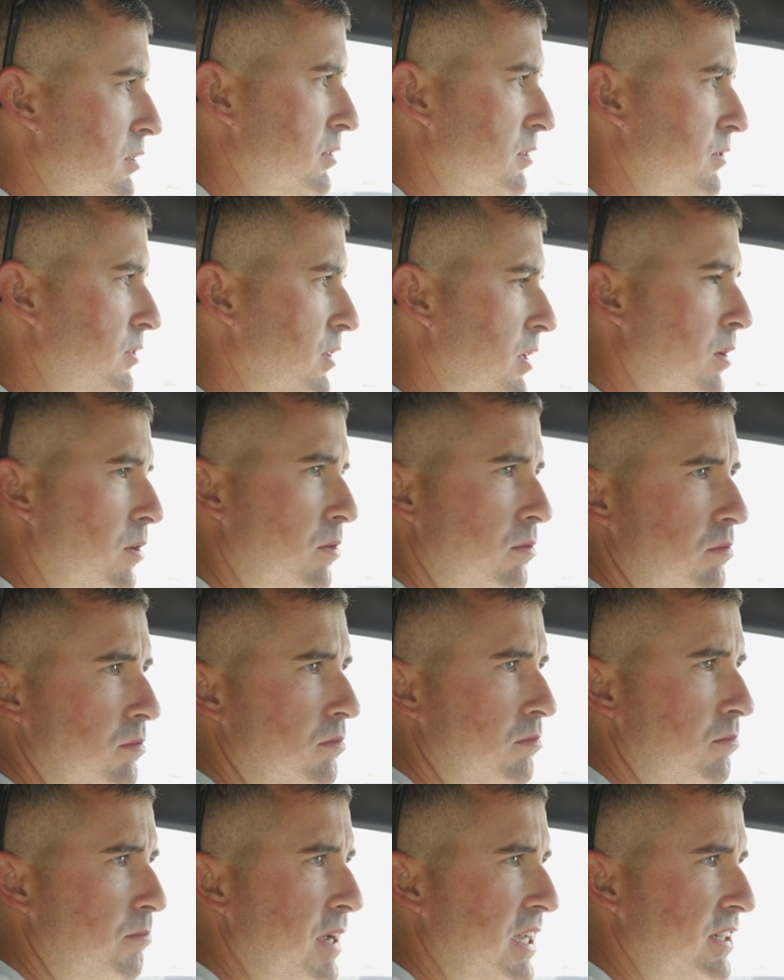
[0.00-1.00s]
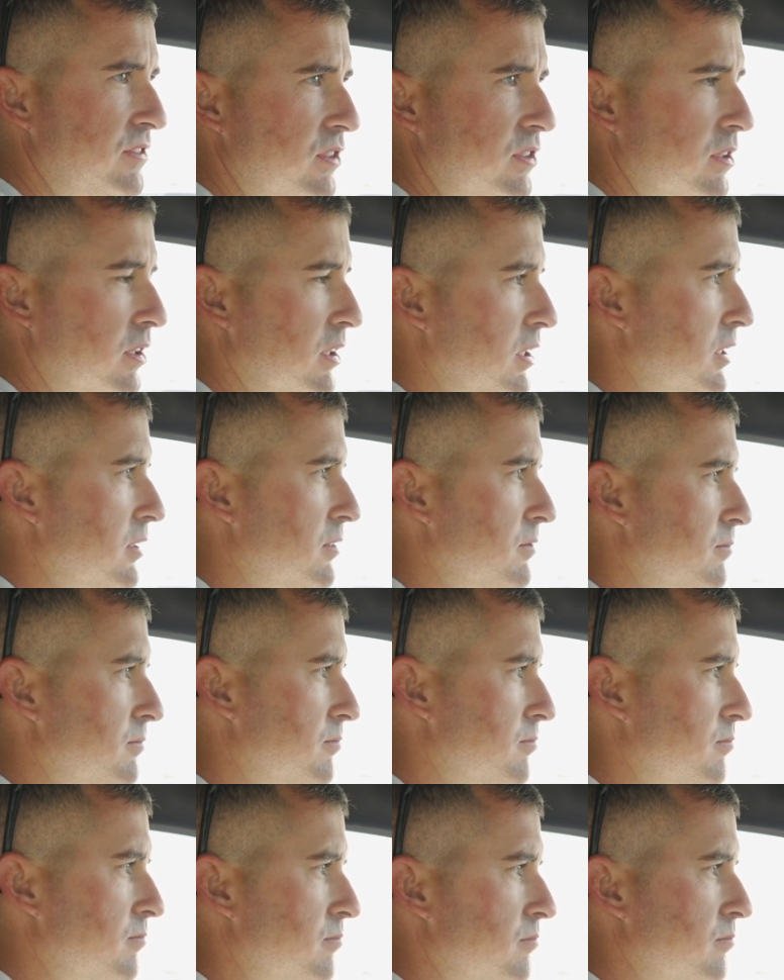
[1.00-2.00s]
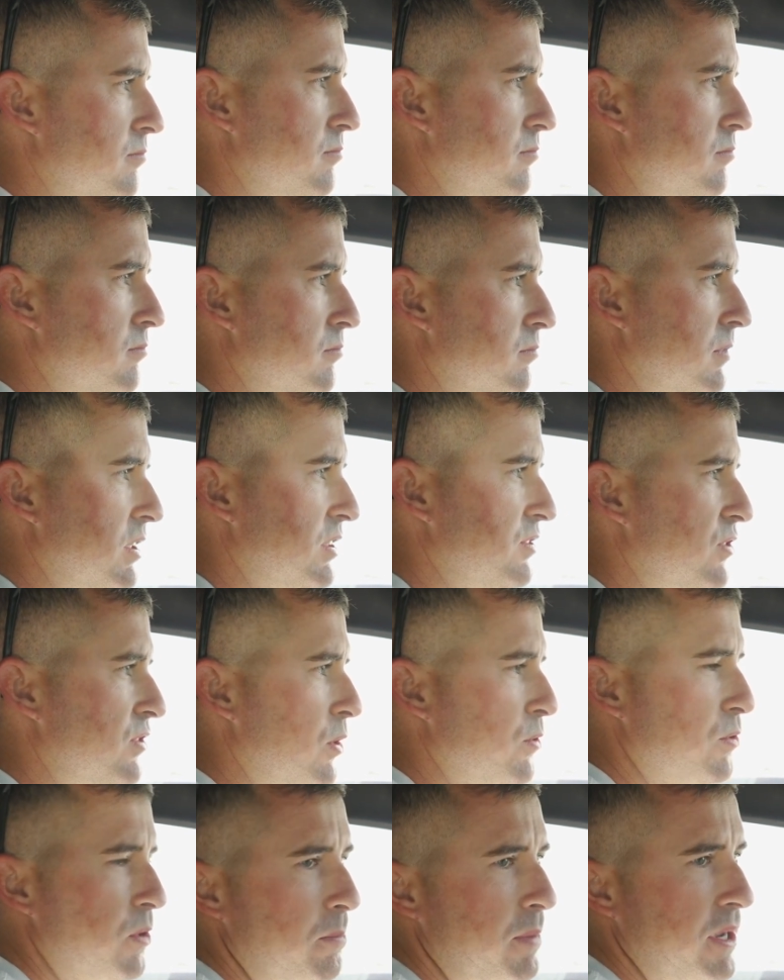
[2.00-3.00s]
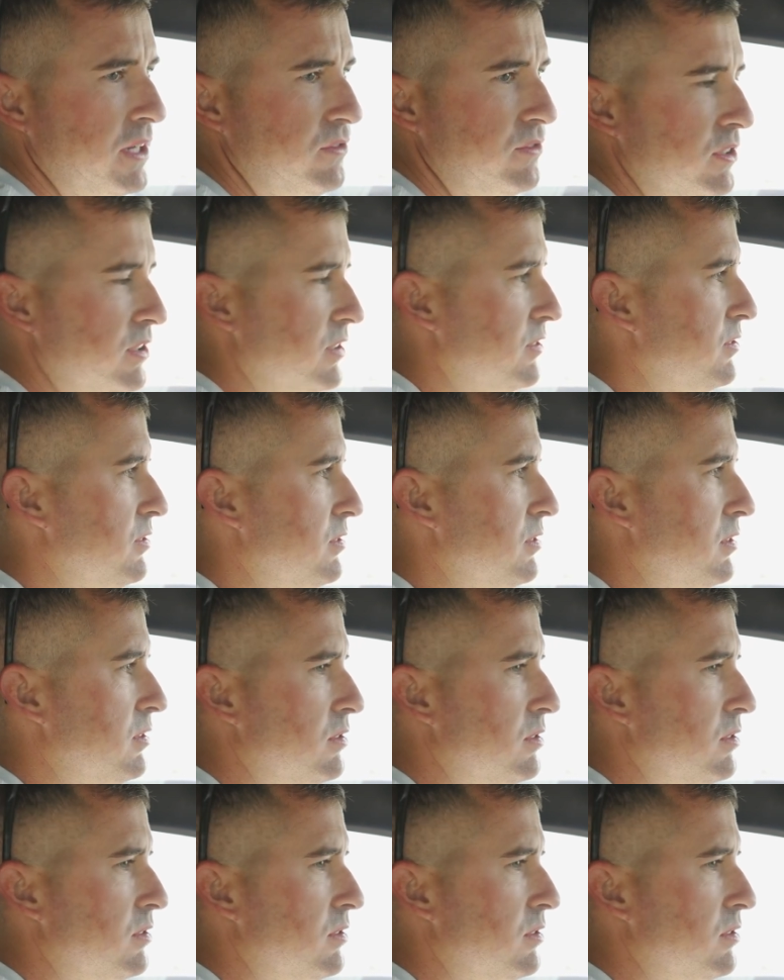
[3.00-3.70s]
So basically, let's start with the basics.